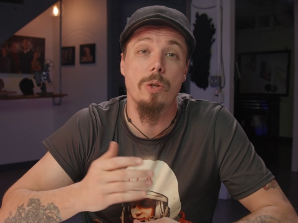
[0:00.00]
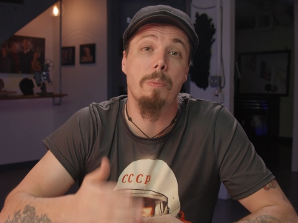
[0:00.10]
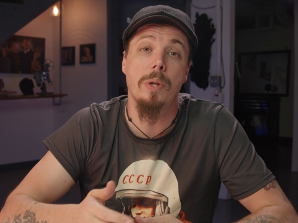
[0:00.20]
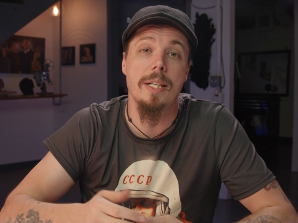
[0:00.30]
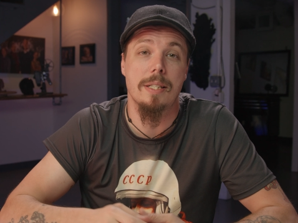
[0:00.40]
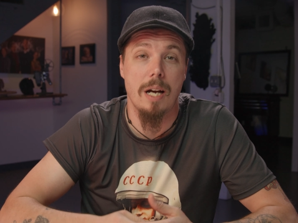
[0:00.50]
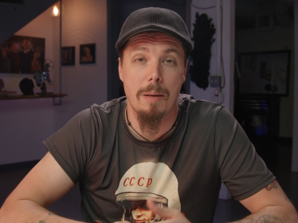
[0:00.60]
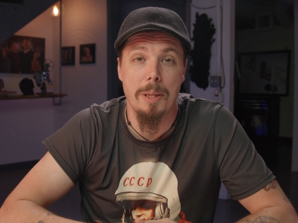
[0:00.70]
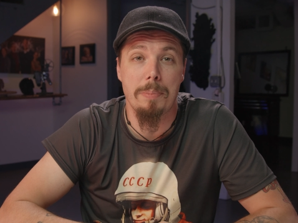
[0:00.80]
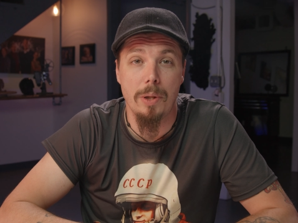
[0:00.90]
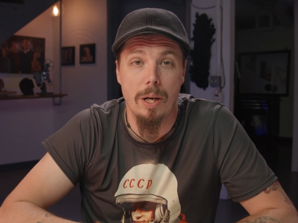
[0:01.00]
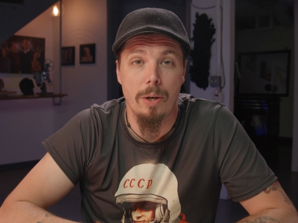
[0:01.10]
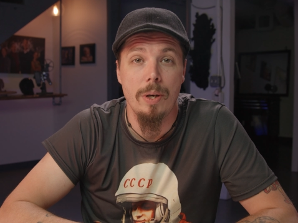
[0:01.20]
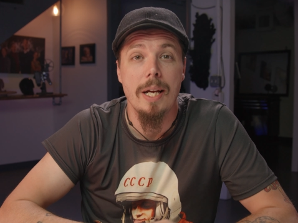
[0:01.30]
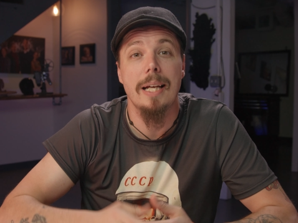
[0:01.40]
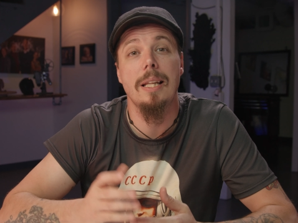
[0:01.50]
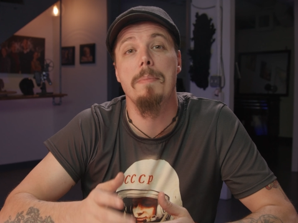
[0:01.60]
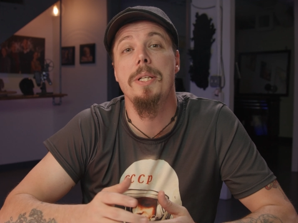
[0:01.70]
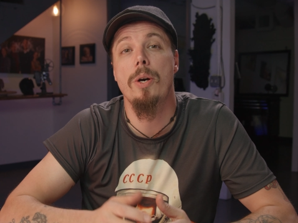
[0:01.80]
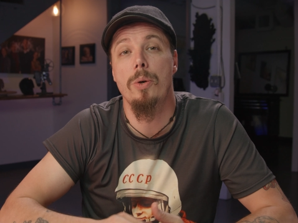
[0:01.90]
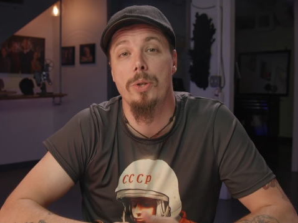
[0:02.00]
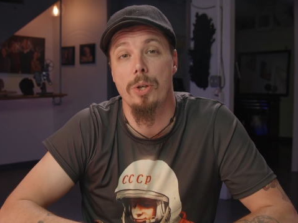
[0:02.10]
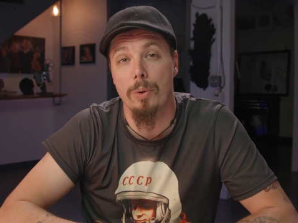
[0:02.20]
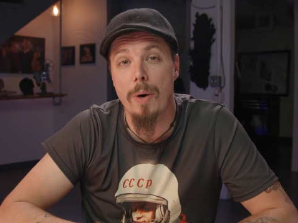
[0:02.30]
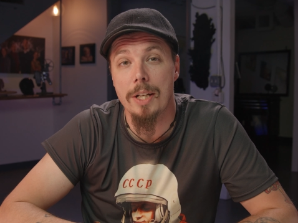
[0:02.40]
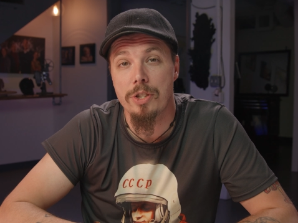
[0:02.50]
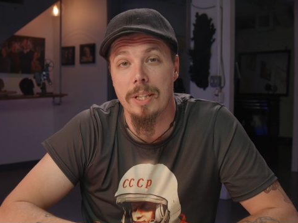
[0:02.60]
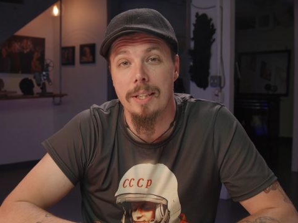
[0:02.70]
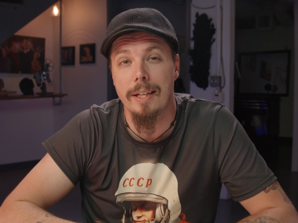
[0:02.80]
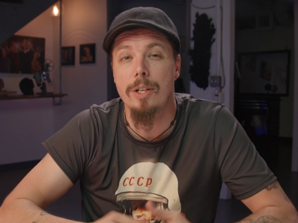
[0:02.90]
so please comment below and let me know who you're watching